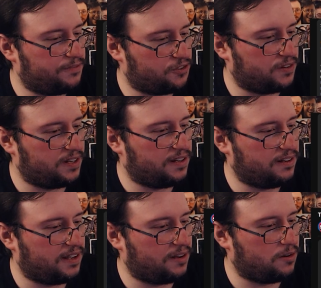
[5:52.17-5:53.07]
Trina.
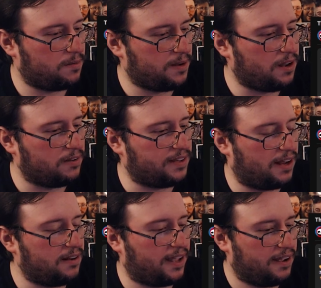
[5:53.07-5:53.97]
Okay, Cormac. No, it's
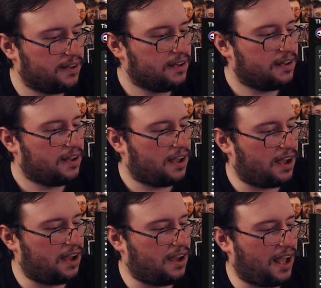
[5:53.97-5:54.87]
not. Okay.
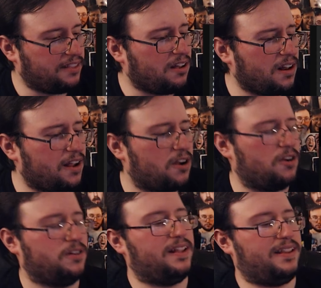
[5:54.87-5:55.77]
Uh, I thought I
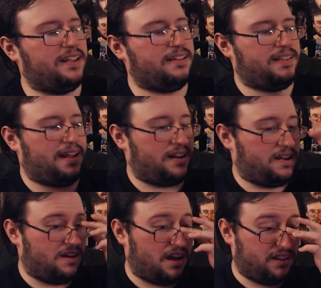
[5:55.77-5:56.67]
heard that the that
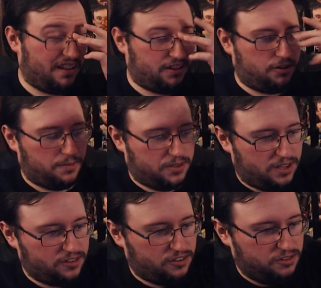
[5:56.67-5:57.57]
uh, Undead Humor
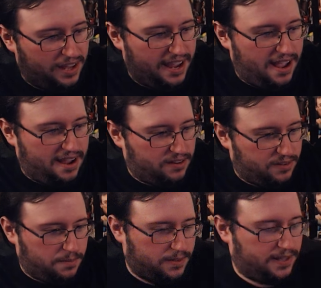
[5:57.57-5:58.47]
does use A I or
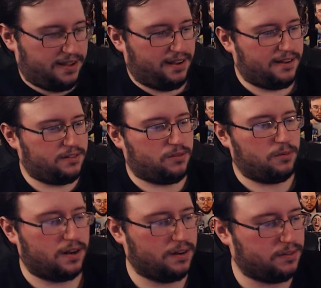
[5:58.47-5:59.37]
something like that. I could have
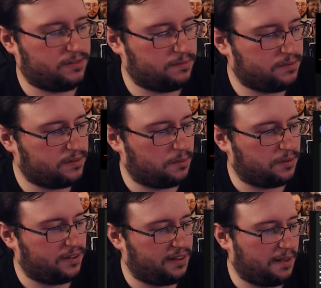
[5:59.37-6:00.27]
sworn I heard someone
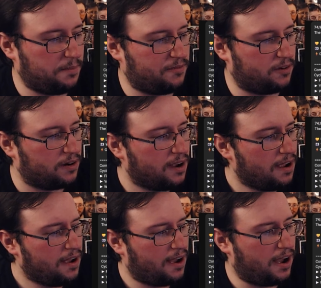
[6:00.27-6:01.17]
say that before.
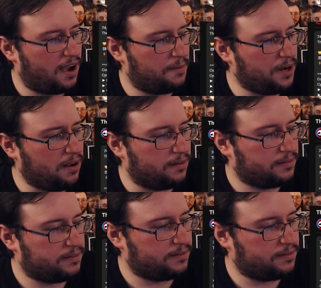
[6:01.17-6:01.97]
Uh, but no.